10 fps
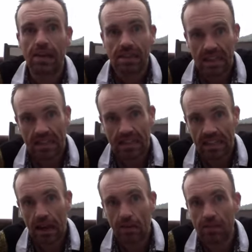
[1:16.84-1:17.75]
these
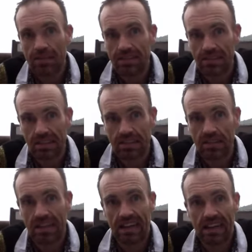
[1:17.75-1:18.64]
currencies
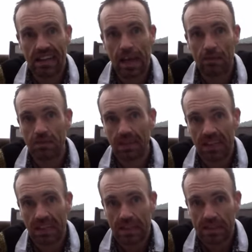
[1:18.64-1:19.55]
are
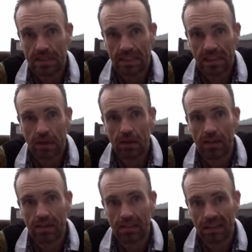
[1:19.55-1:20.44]
collapsing against the
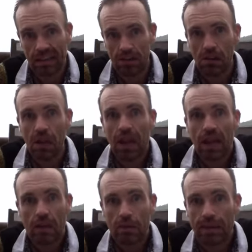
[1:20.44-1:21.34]
US dollar.
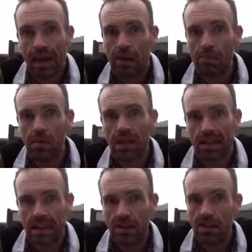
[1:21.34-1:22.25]
And all that
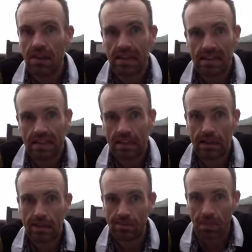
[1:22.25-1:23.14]
money is
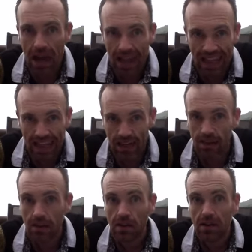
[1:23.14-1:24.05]
going to panic
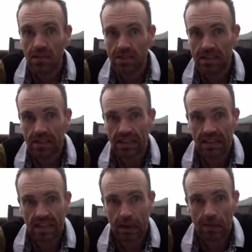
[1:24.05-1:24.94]
and it's going
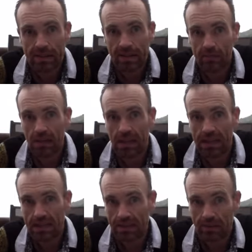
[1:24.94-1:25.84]
to go somewhere
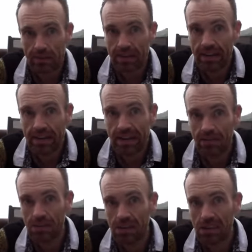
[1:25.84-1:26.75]
and it's all going to
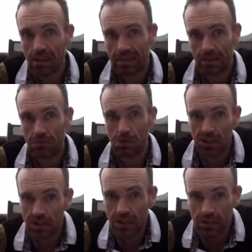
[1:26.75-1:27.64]
come to dollars.
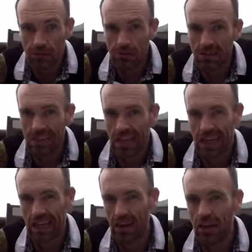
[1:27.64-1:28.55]
Because you
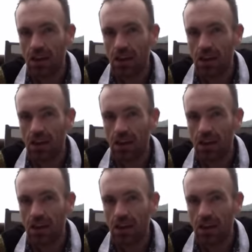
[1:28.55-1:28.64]
think